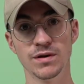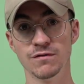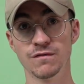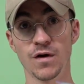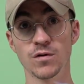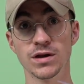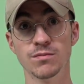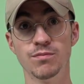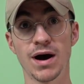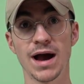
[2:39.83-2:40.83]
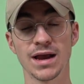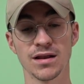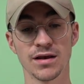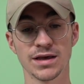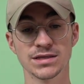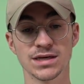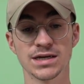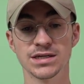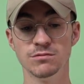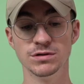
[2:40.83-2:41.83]
been folded back, like it's
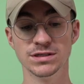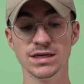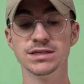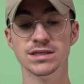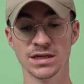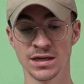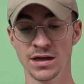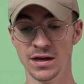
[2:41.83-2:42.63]
actually resisting